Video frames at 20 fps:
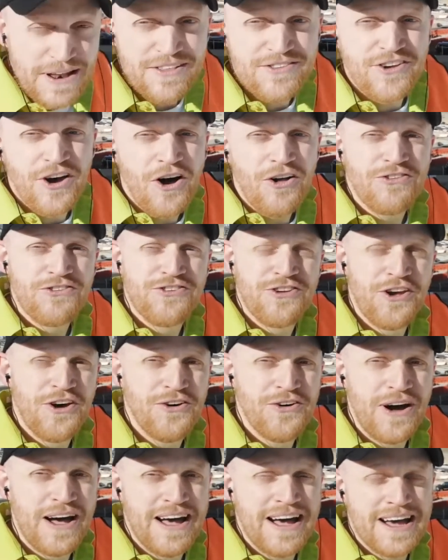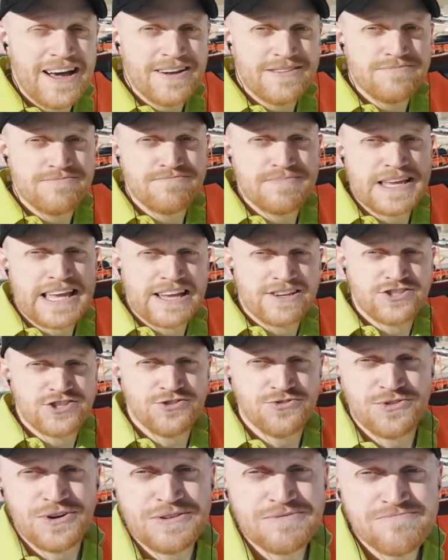it's also uh, because
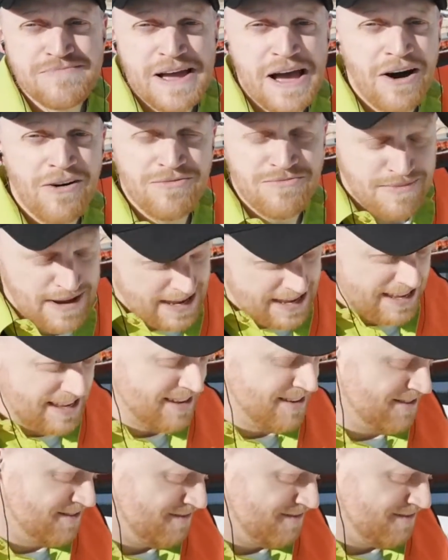you helped me